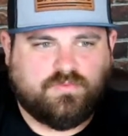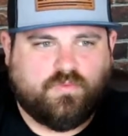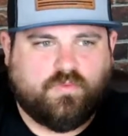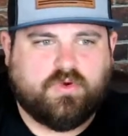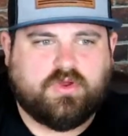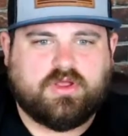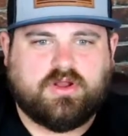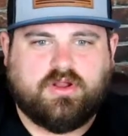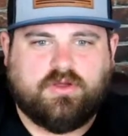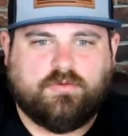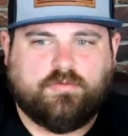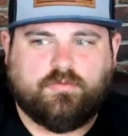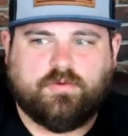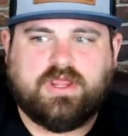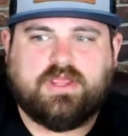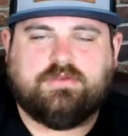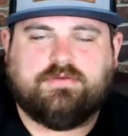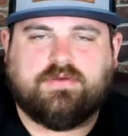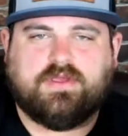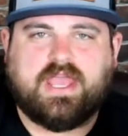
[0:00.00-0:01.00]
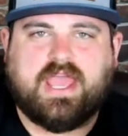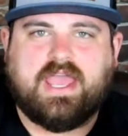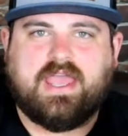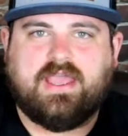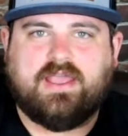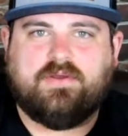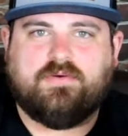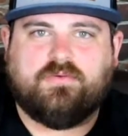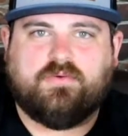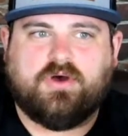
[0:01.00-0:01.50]
We're gonna
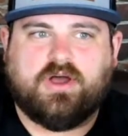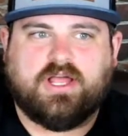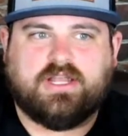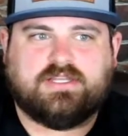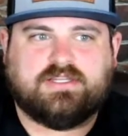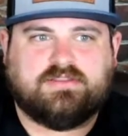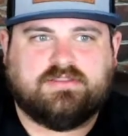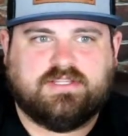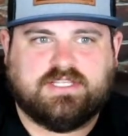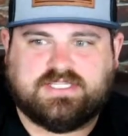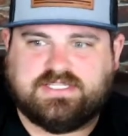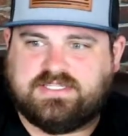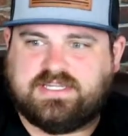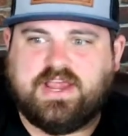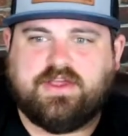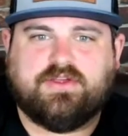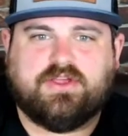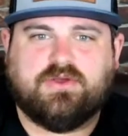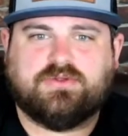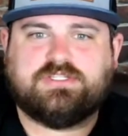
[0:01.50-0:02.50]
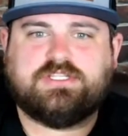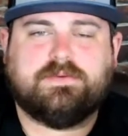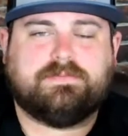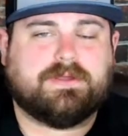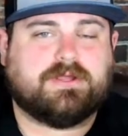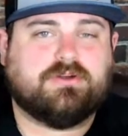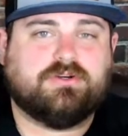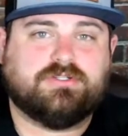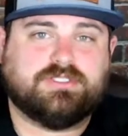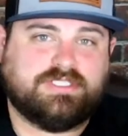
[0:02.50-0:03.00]
recreate what the
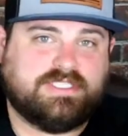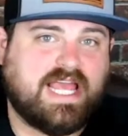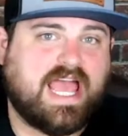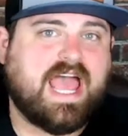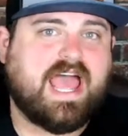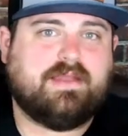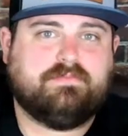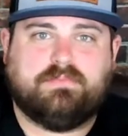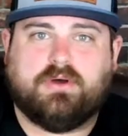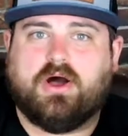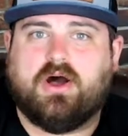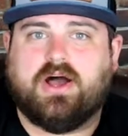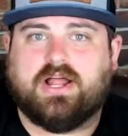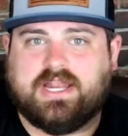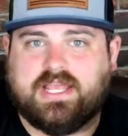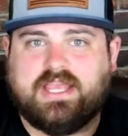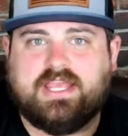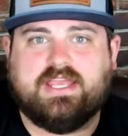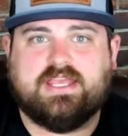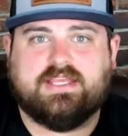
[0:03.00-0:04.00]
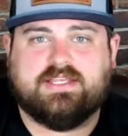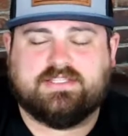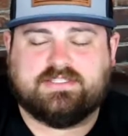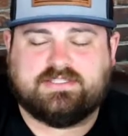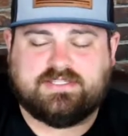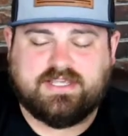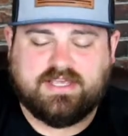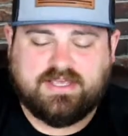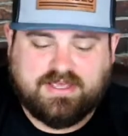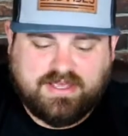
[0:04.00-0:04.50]
stereotypical dad bod
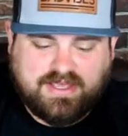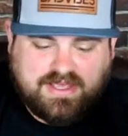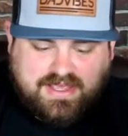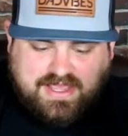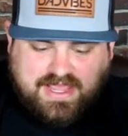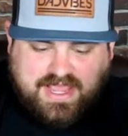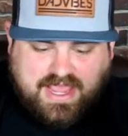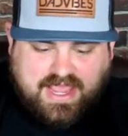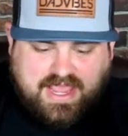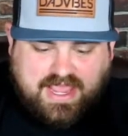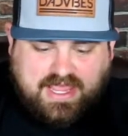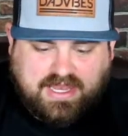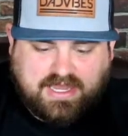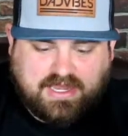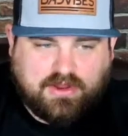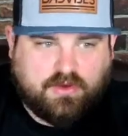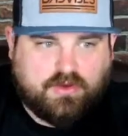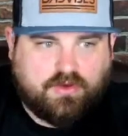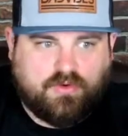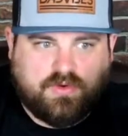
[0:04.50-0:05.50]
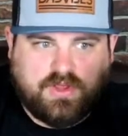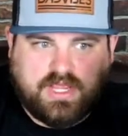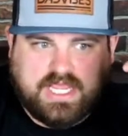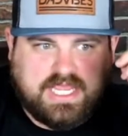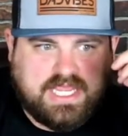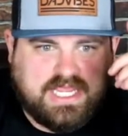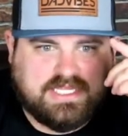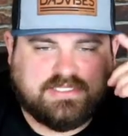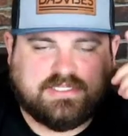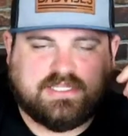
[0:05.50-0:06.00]
is. And
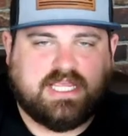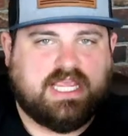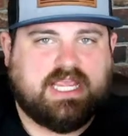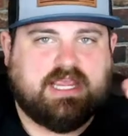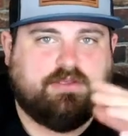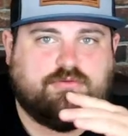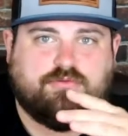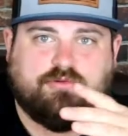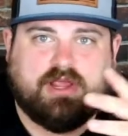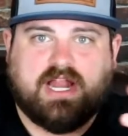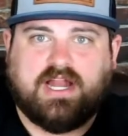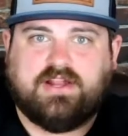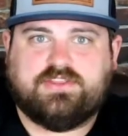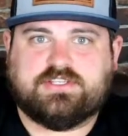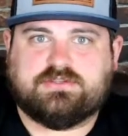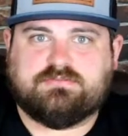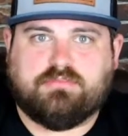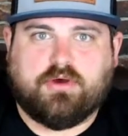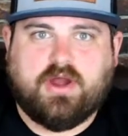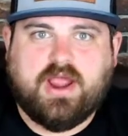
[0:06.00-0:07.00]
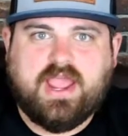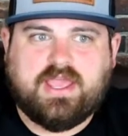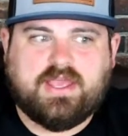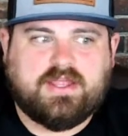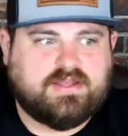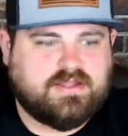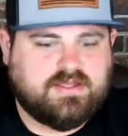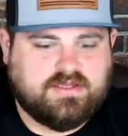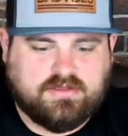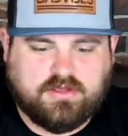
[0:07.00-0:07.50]
he created this
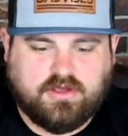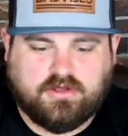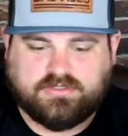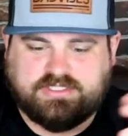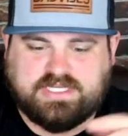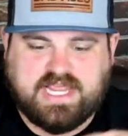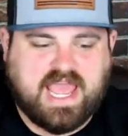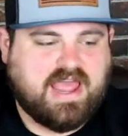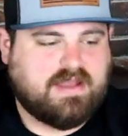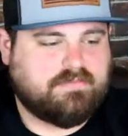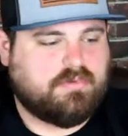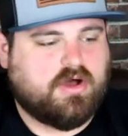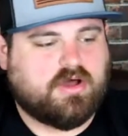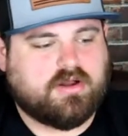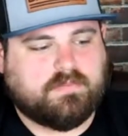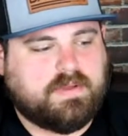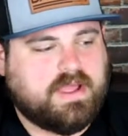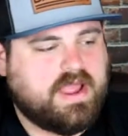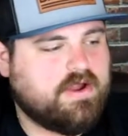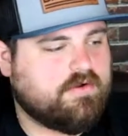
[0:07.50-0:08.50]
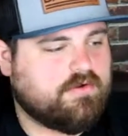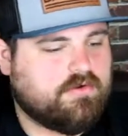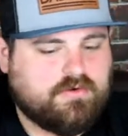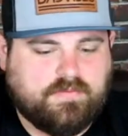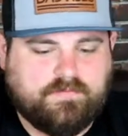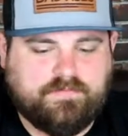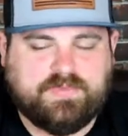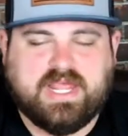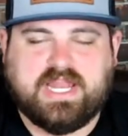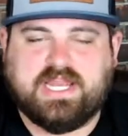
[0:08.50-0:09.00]
brand called Dad Bod
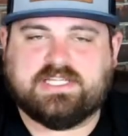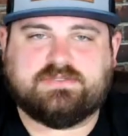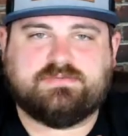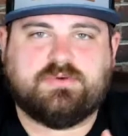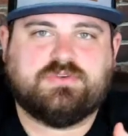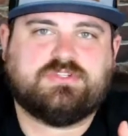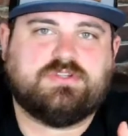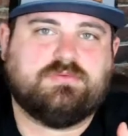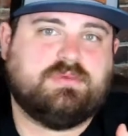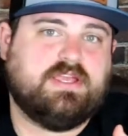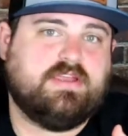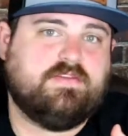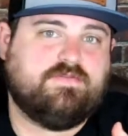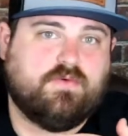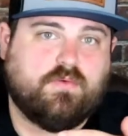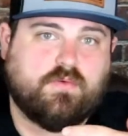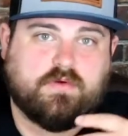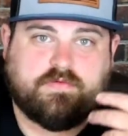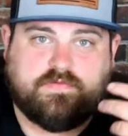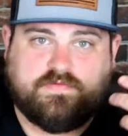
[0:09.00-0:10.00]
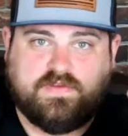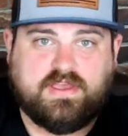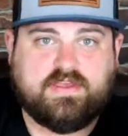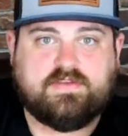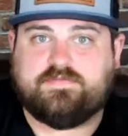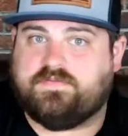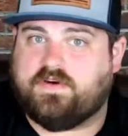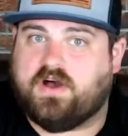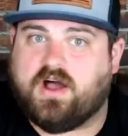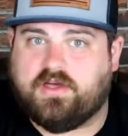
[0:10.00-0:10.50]
Apparel, and it's supposed to be for
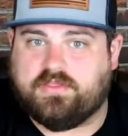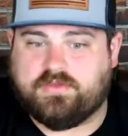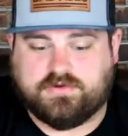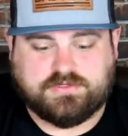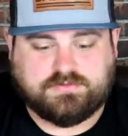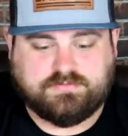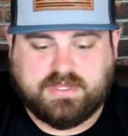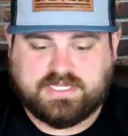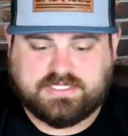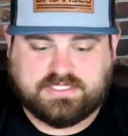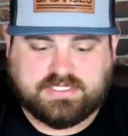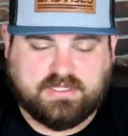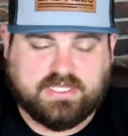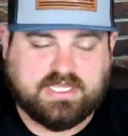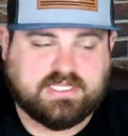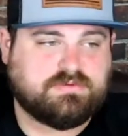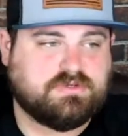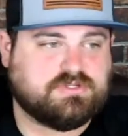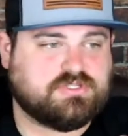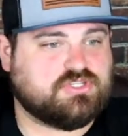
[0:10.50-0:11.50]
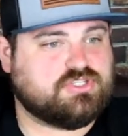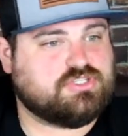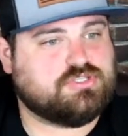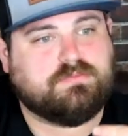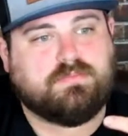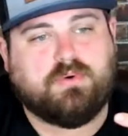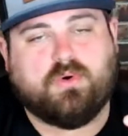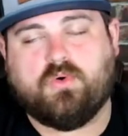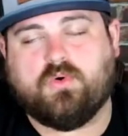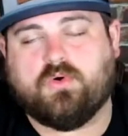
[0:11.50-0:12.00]
fit fathers, basically. It's supposed to
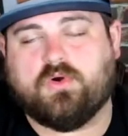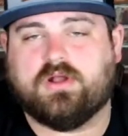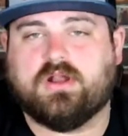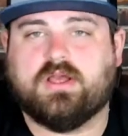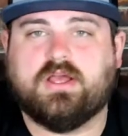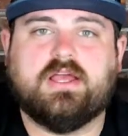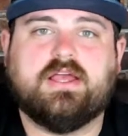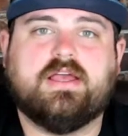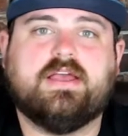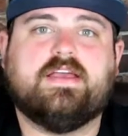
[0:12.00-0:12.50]
support